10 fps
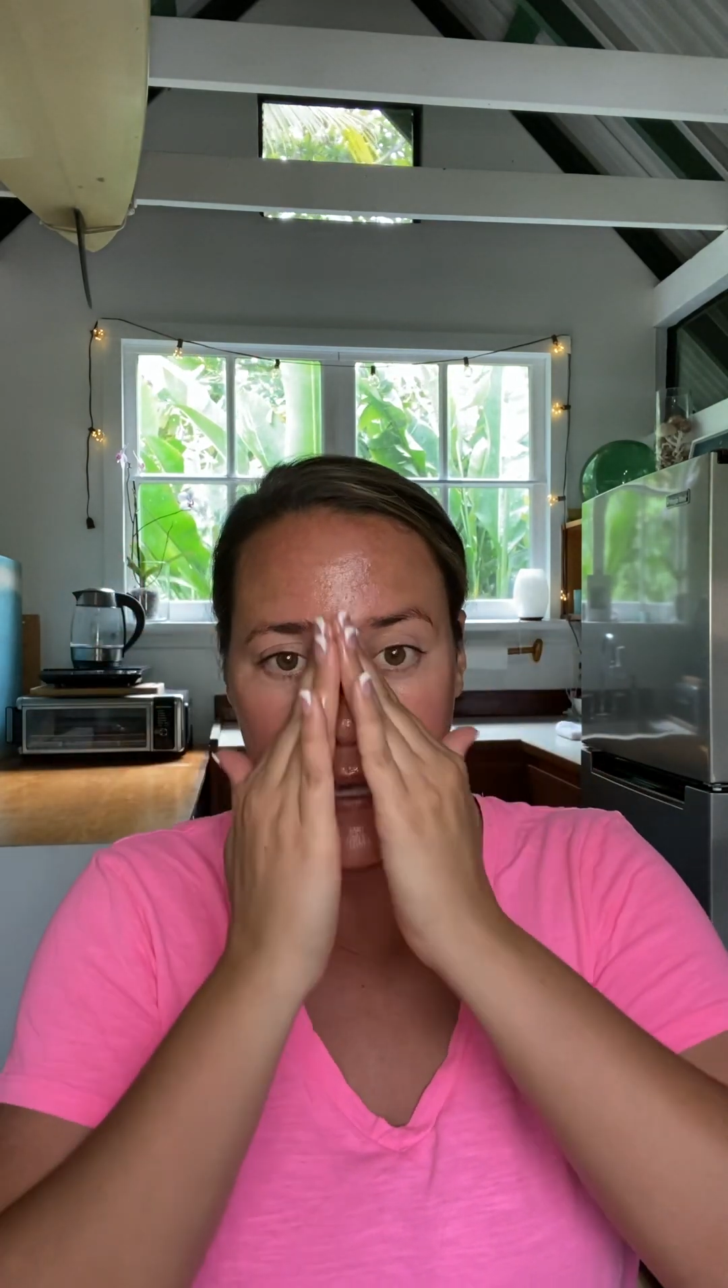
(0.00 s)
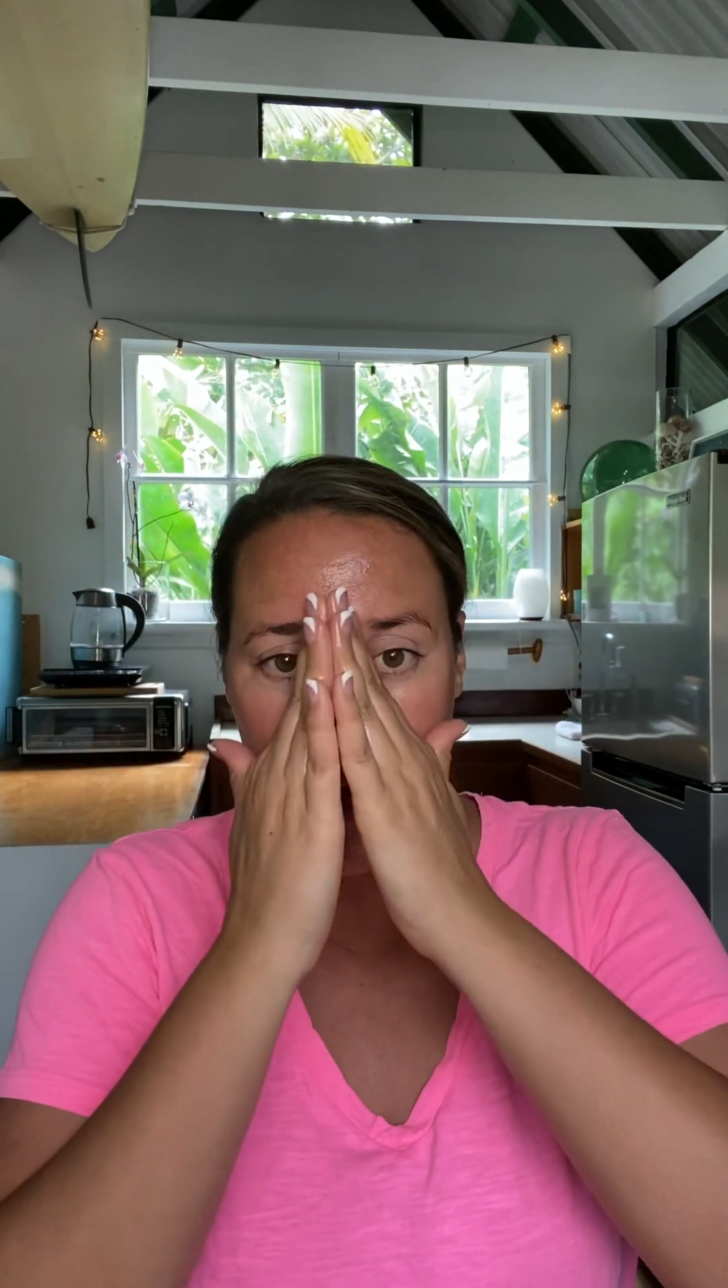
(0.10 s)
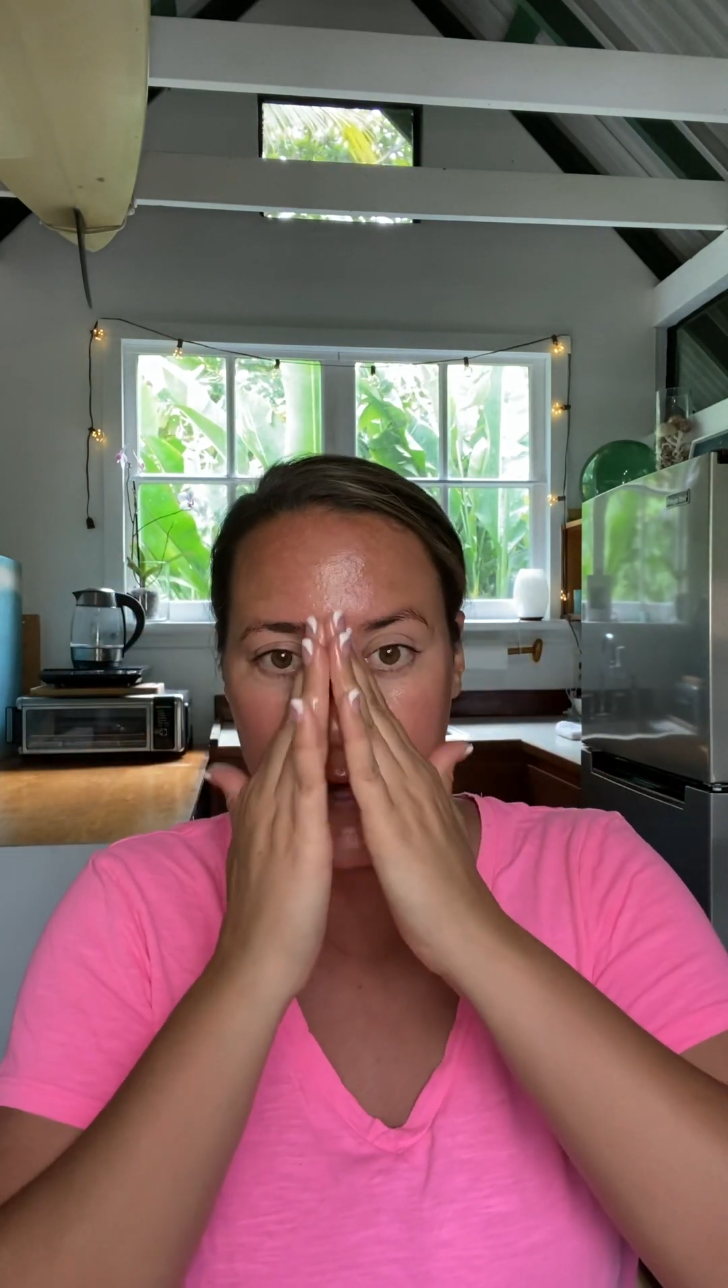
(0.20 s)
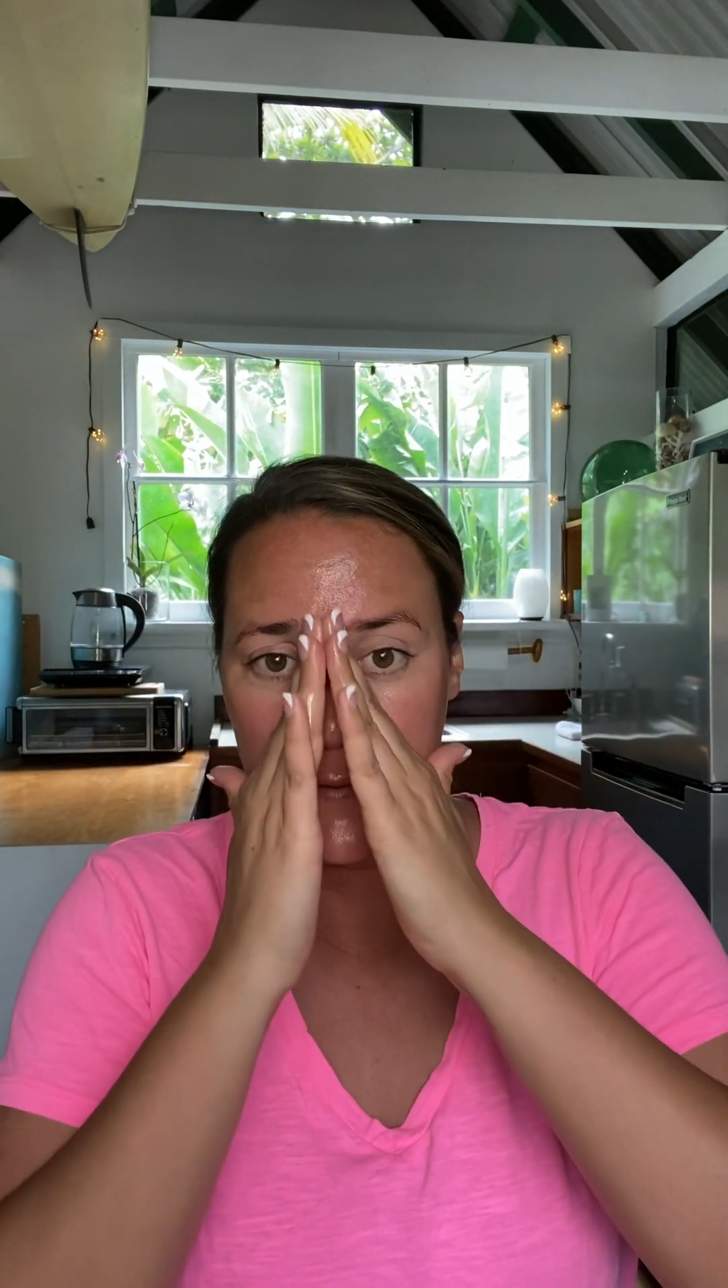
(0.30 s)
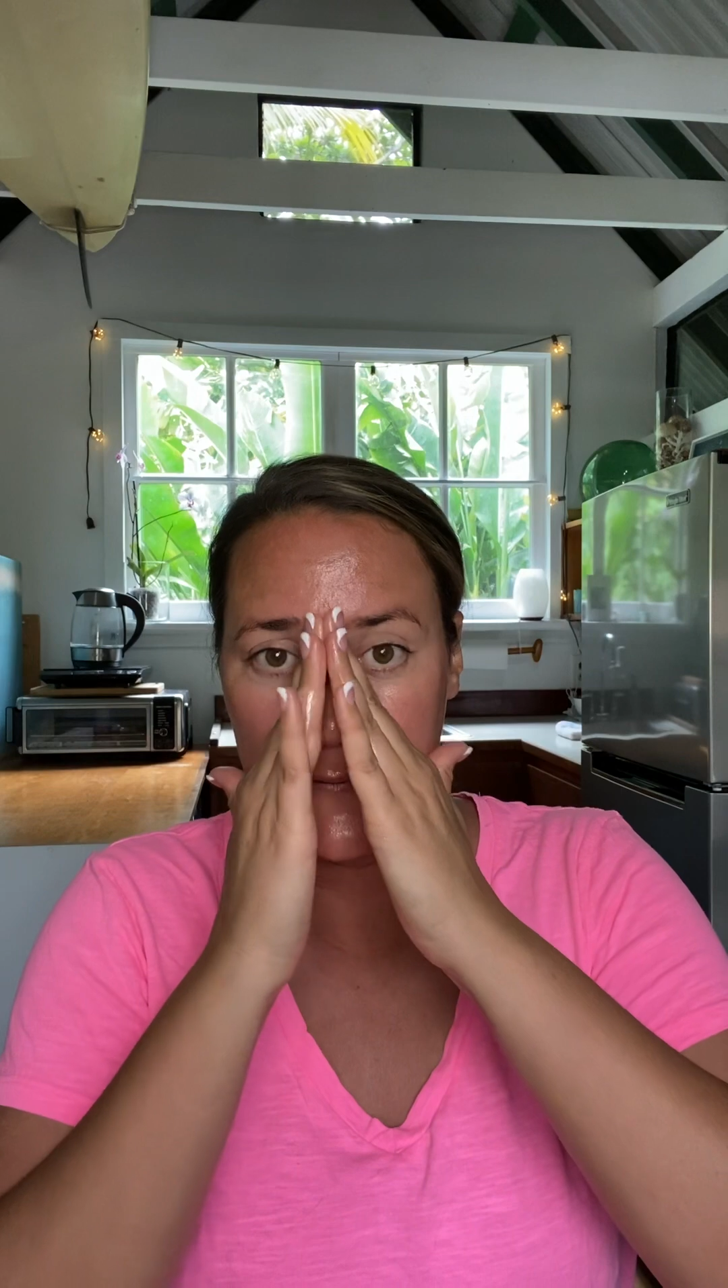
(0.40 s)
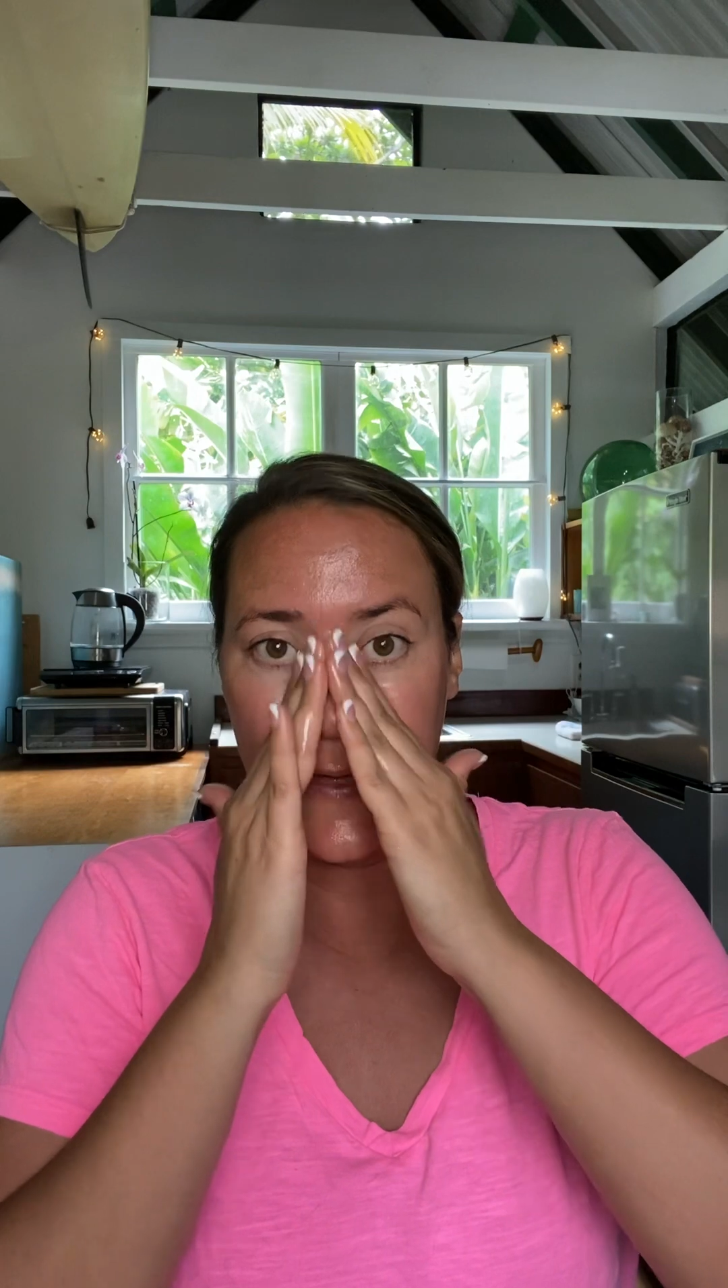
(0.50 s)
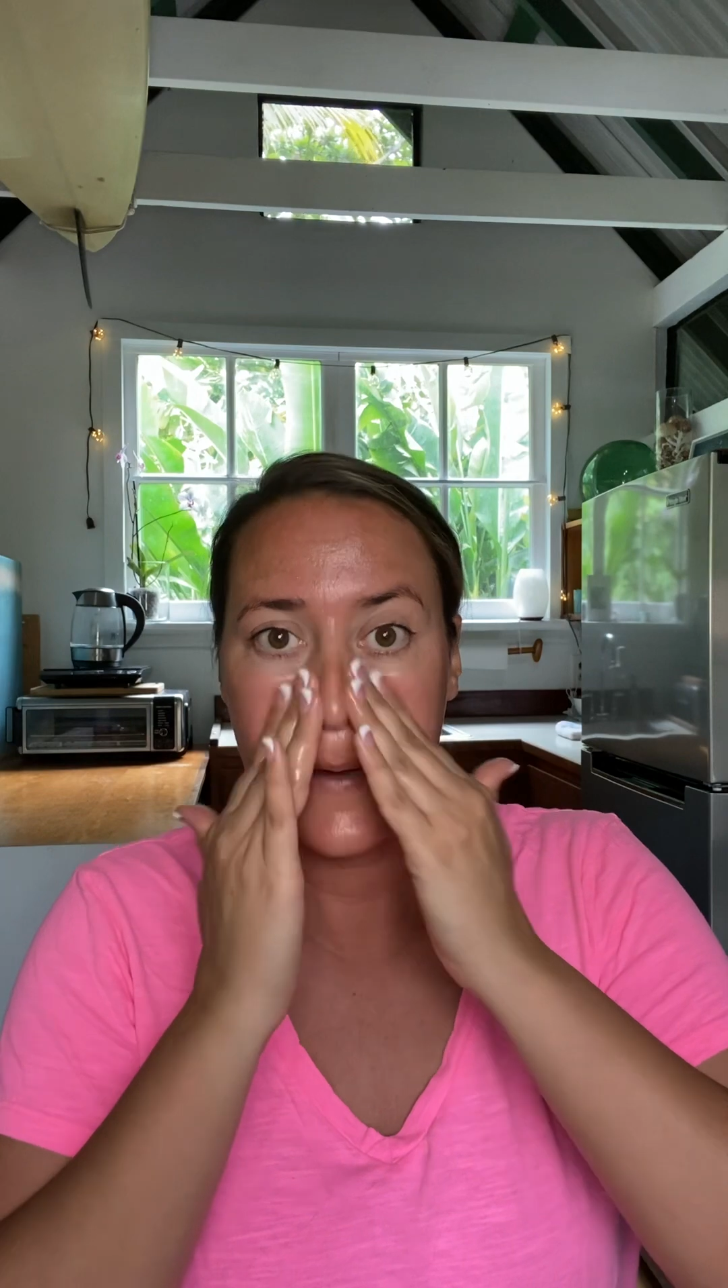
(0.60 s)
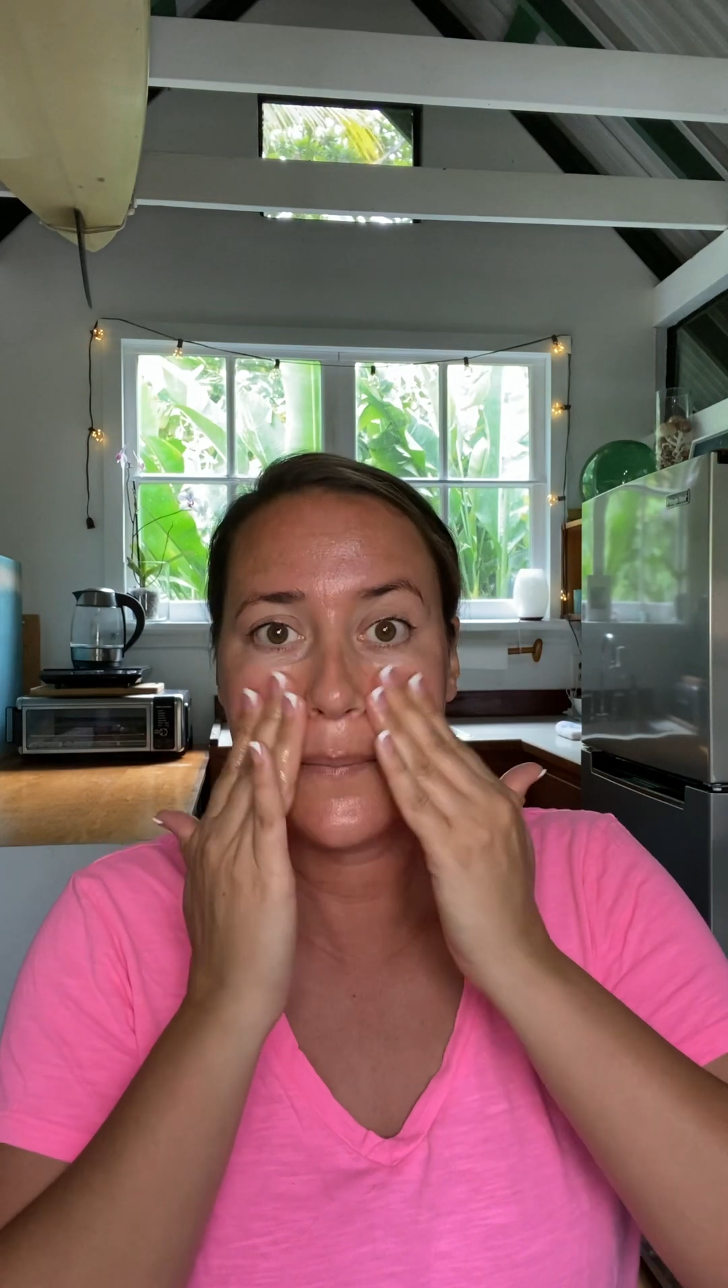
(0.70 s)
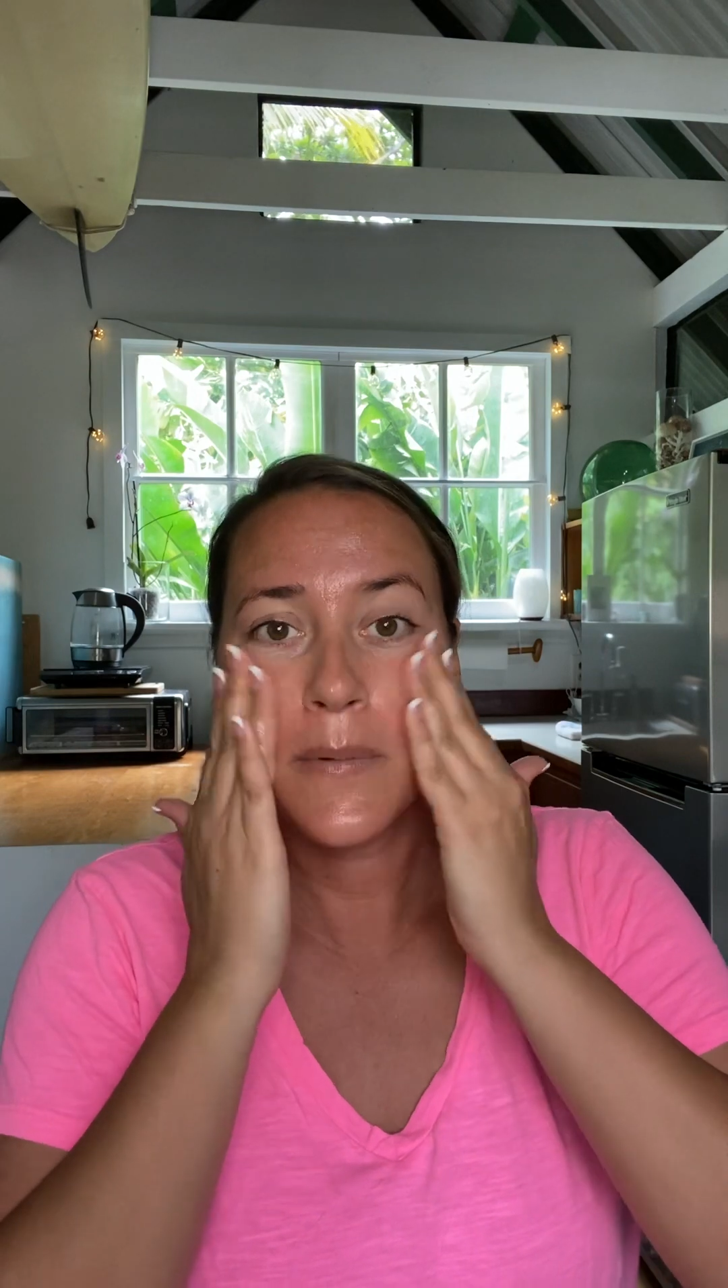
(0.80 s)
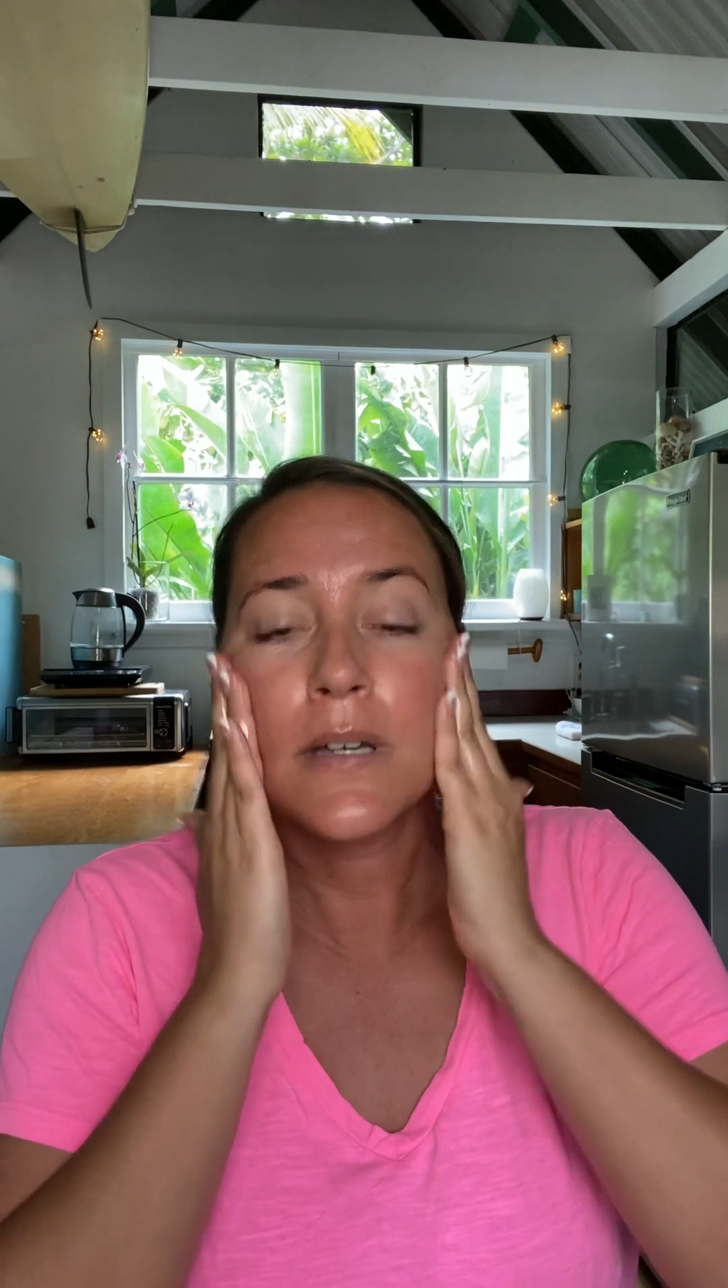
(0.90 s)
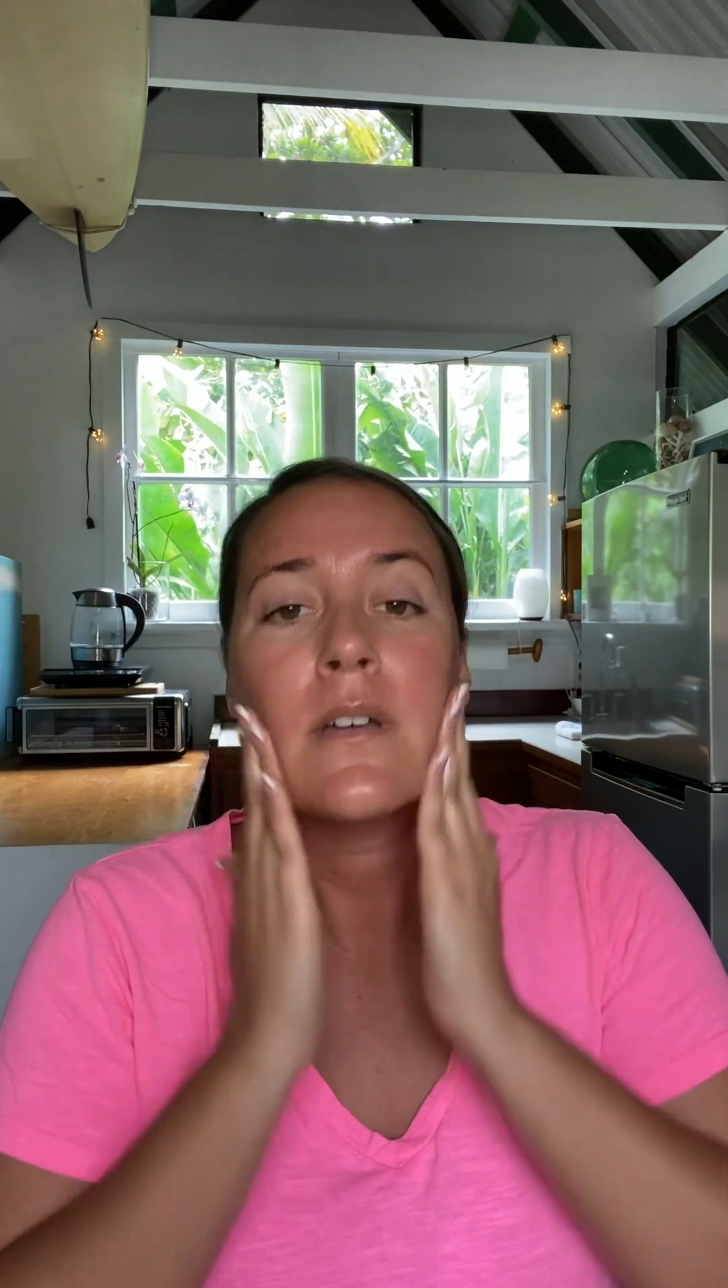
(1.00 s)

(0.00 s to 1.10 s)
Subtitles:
out of them.